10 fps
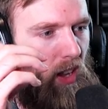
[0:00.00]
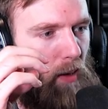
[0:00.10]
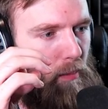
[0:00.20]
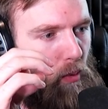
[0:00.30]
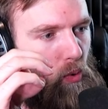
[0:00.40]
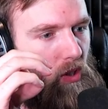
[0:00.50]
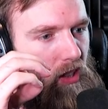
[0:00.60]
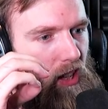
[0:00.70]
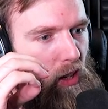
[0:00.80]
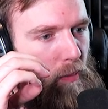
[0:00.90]
and produce a
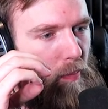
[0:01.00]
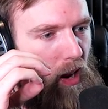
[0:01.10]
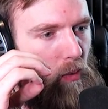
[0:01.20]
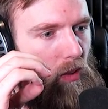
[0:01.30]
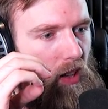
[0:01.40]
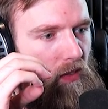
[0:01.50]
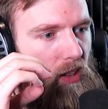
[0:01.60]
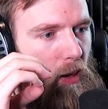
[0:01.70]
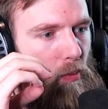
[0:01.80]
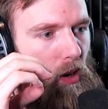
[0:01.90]
tea, pain relieving.
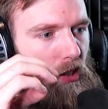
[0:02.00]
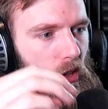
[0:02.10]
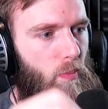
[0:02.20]
Keep your eyes